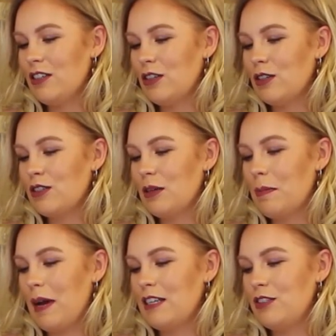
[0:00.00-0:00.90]
knot
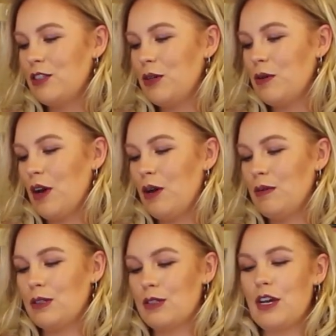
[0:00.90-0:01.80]
bandeau
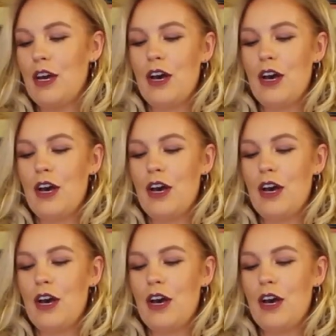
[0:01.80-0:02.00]
cohort.